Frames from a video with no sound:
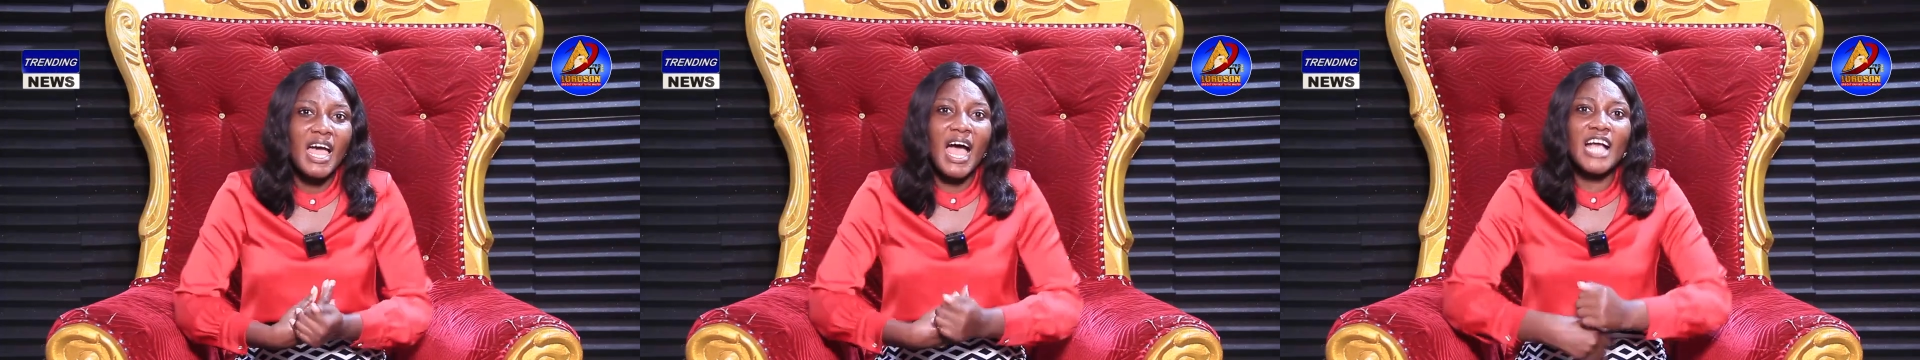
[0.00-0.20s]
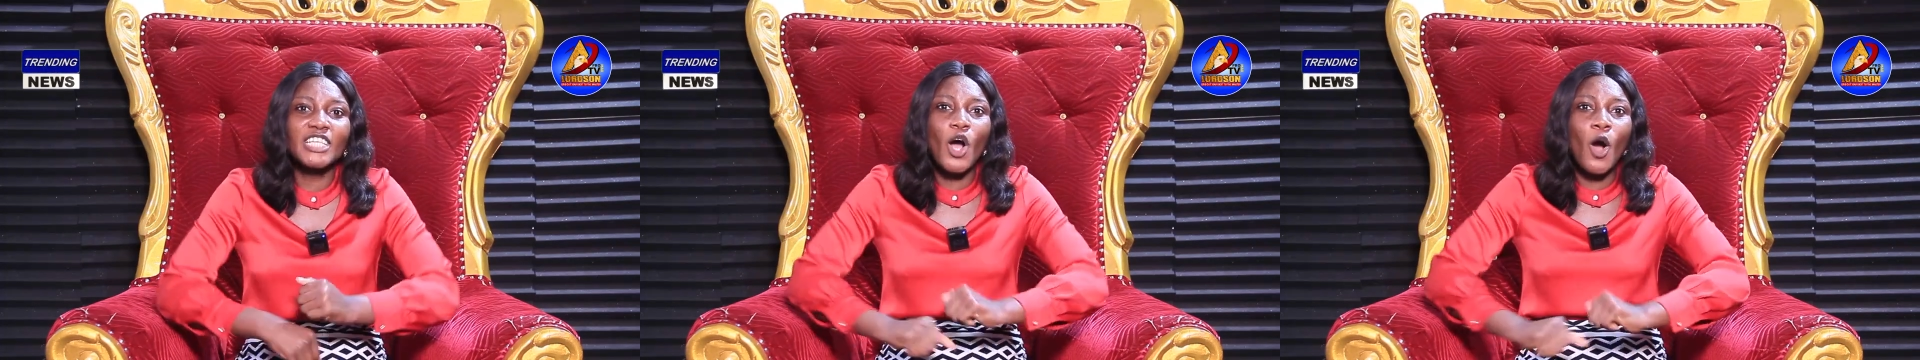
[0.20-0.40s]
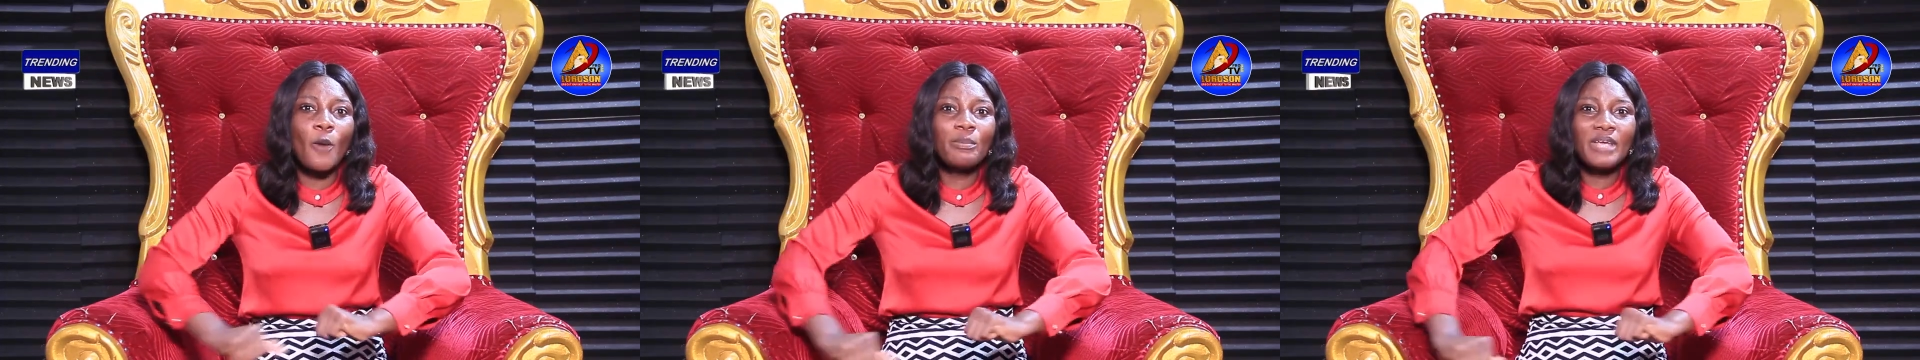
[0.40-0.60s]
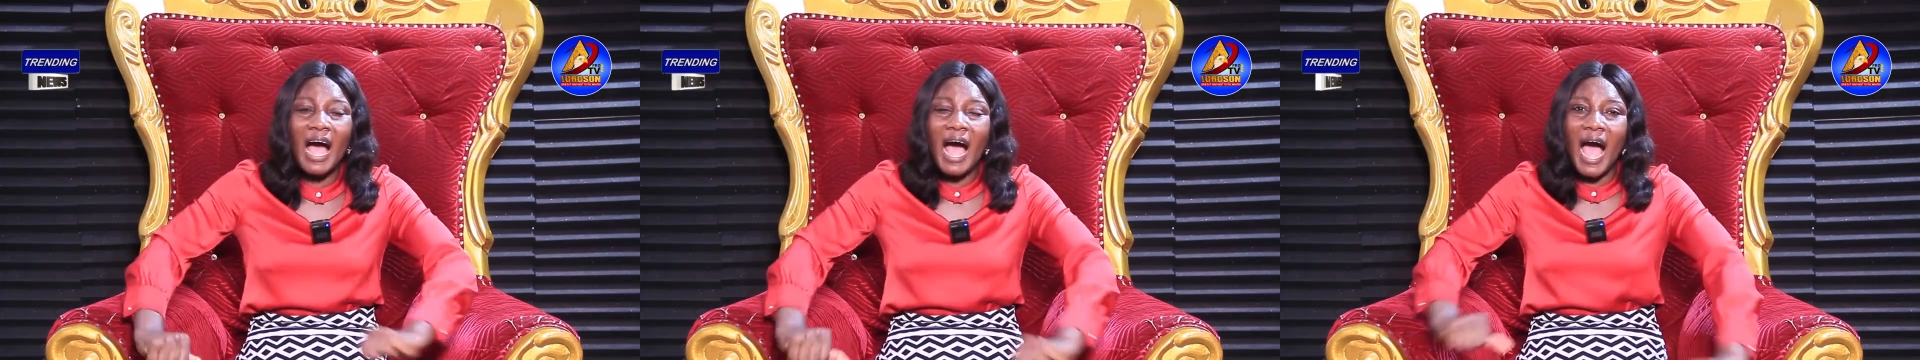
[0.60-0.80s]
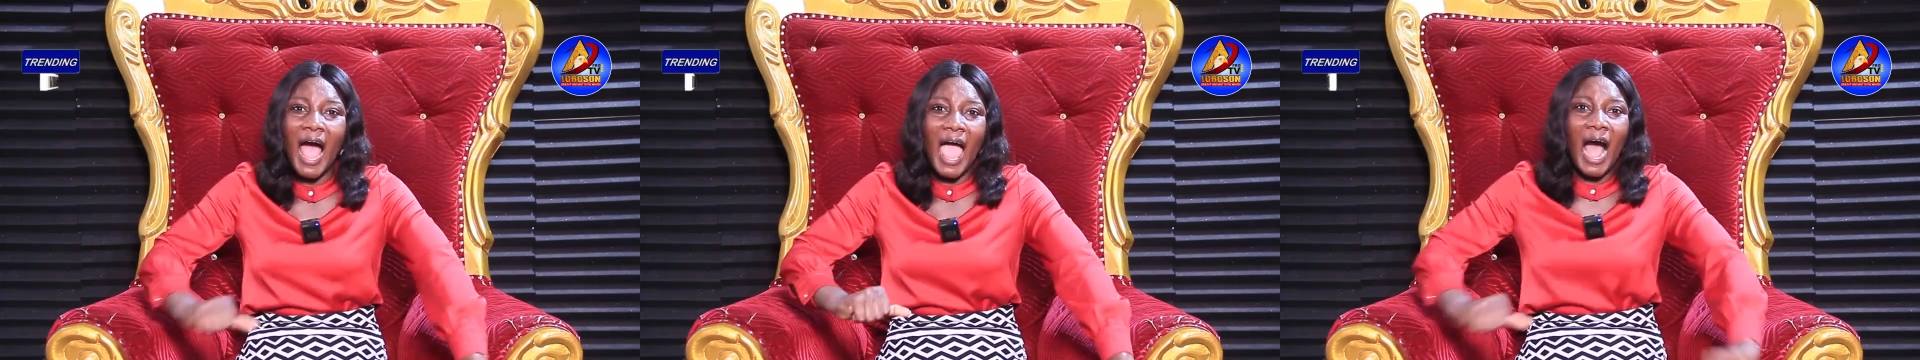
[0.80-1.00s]
And you be
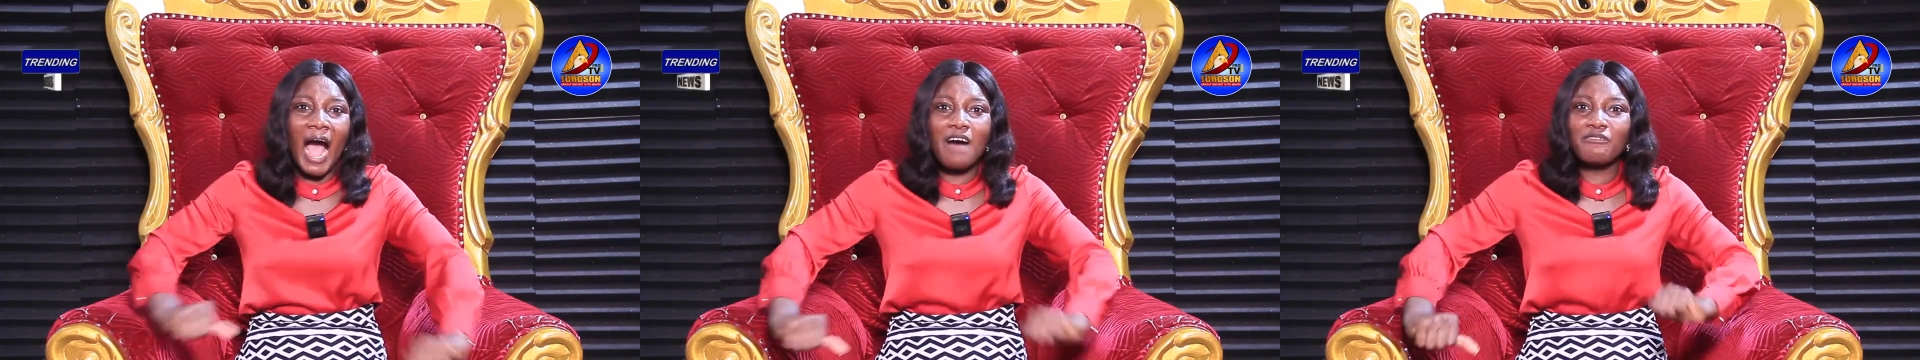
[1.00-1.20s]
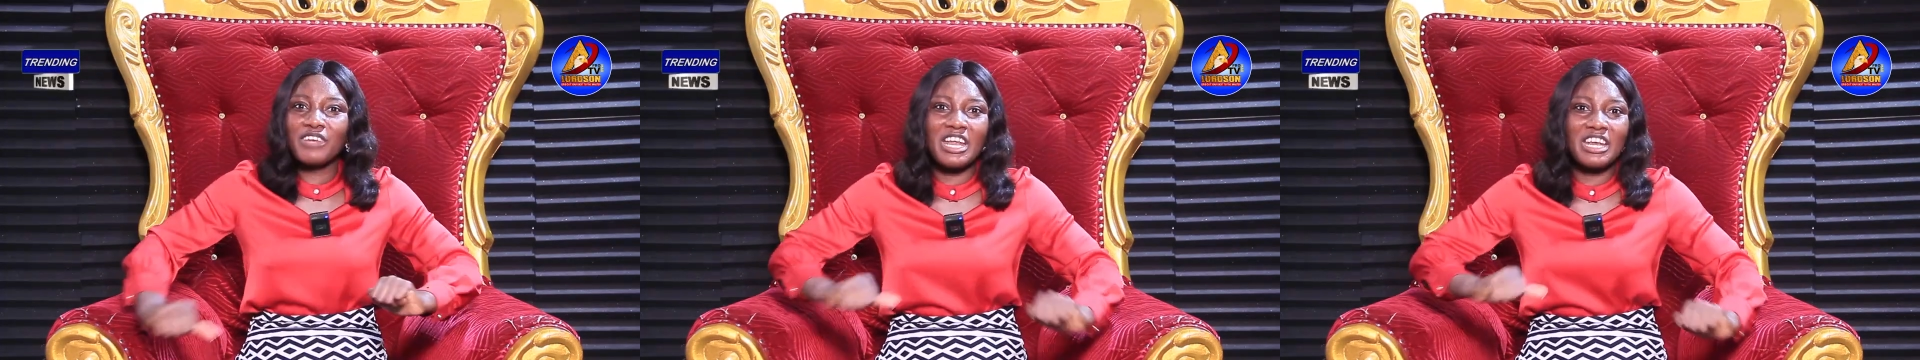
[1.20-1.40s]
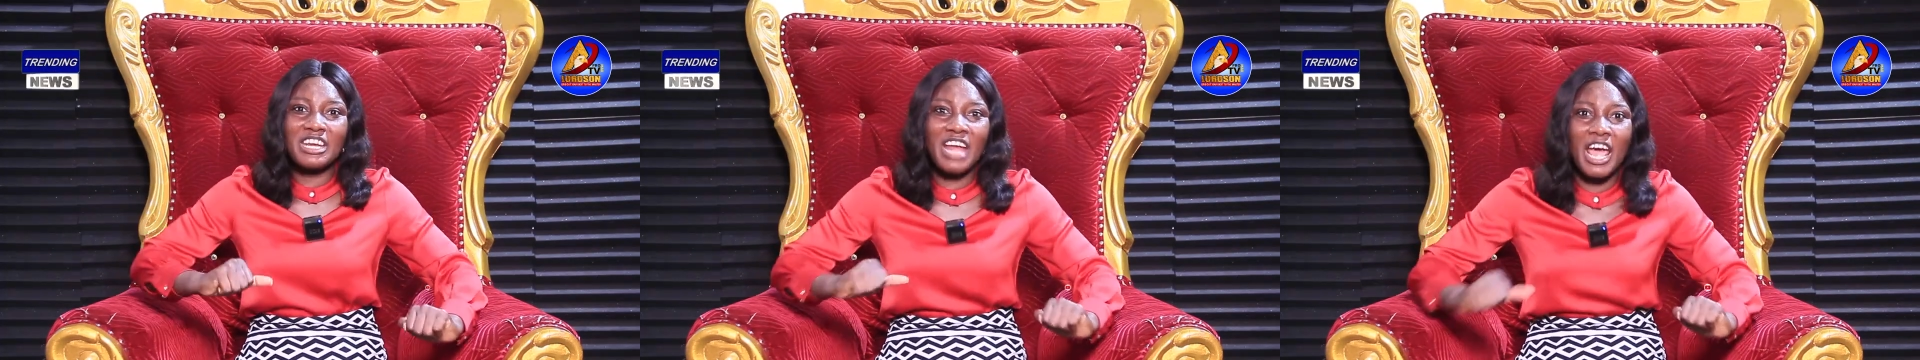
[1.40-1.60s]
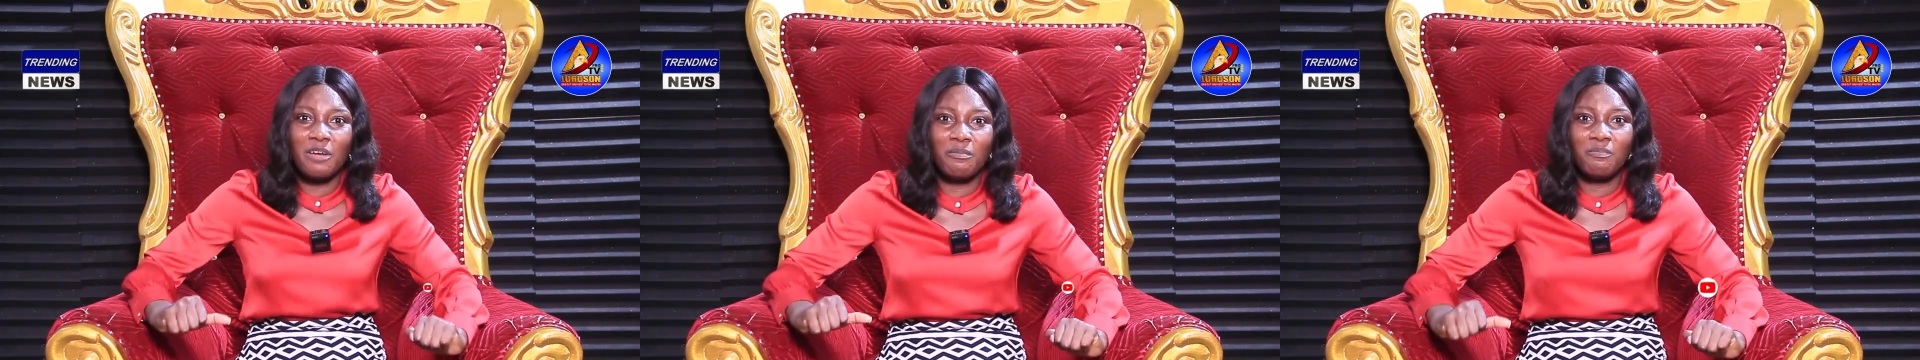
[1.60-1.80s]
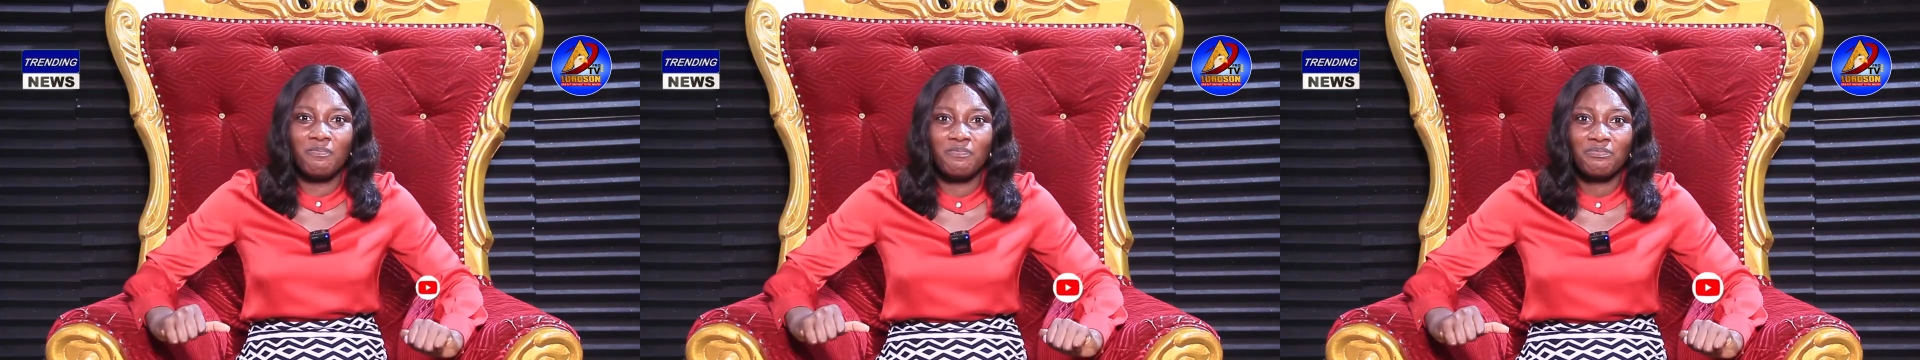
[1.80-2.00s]
I have the
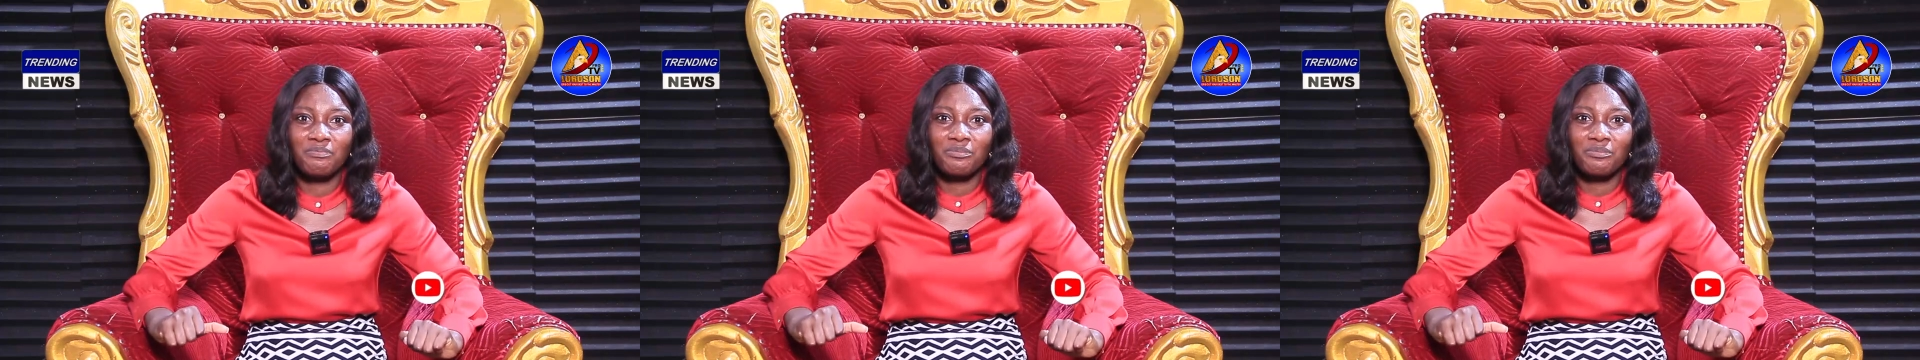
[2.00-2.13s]
name.